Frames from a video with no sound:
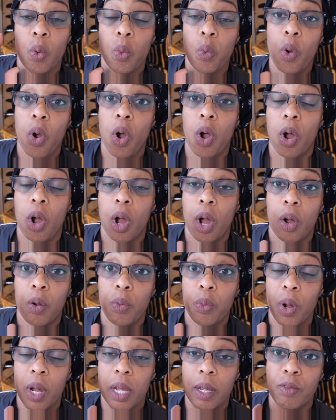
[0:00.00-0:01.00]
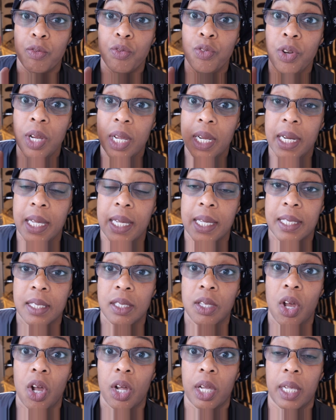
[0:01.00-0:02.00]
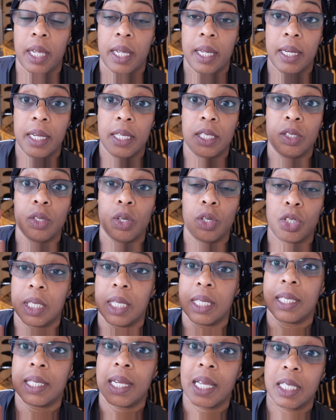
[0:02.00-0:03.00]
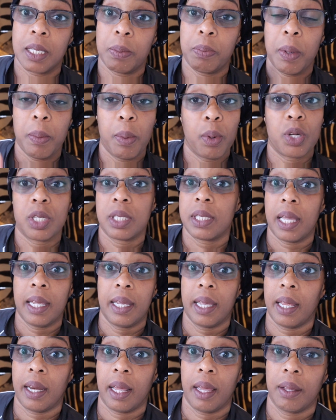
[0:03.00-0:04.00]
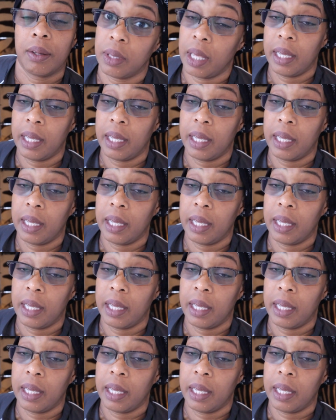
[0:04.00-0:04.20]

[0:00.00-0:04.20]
what it really is targeting is not dyslexic people, because they get it.